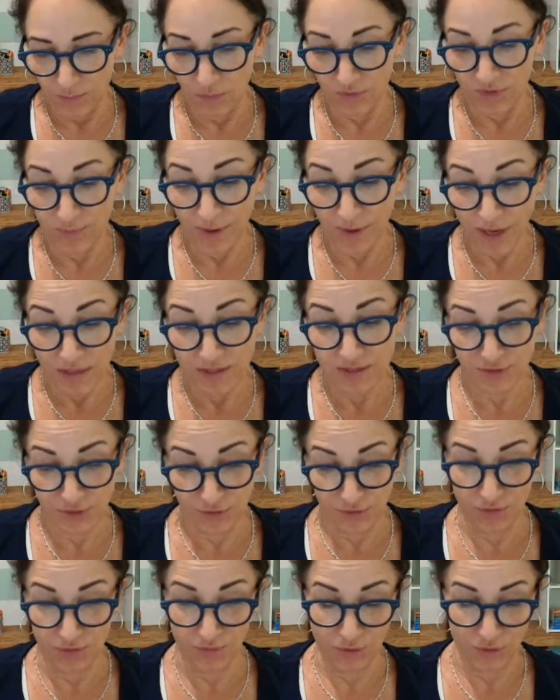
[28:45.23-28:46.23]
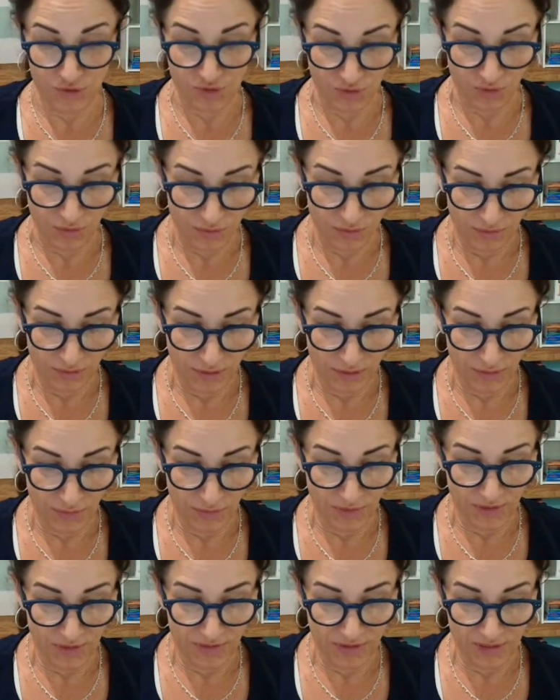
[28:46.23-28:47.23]
the boxes are universal. You know,
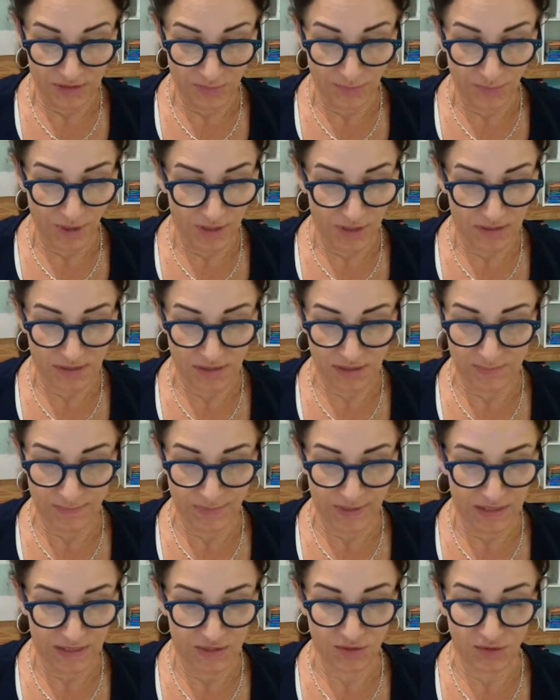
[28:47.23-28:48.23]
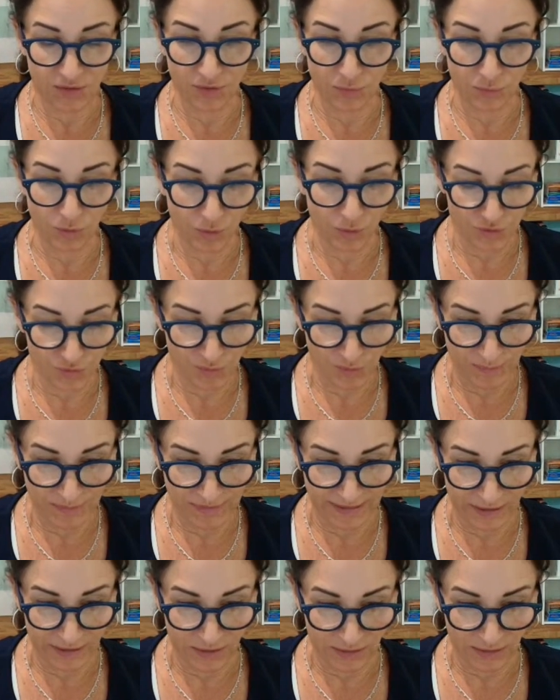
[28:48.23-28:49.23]
these are boxes based on the roles we
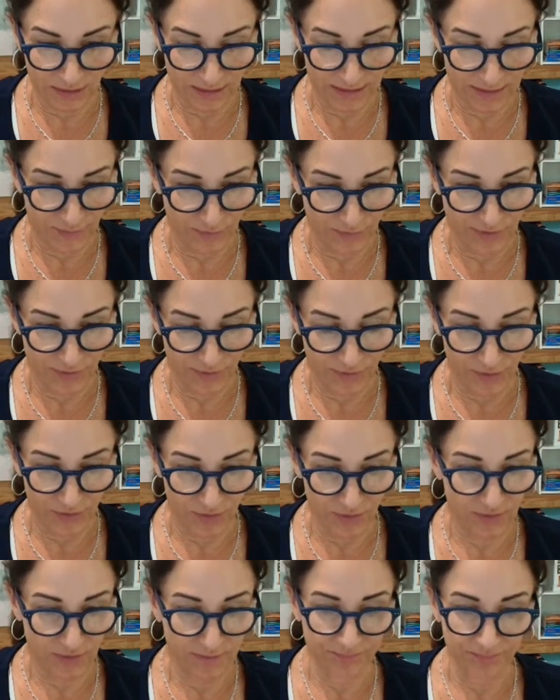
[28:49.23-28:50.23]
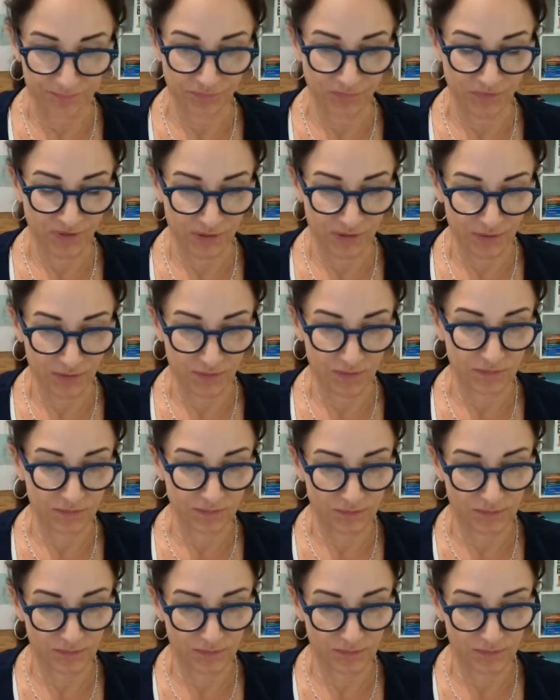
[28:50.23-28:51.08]
play in our life, whether you're, you know,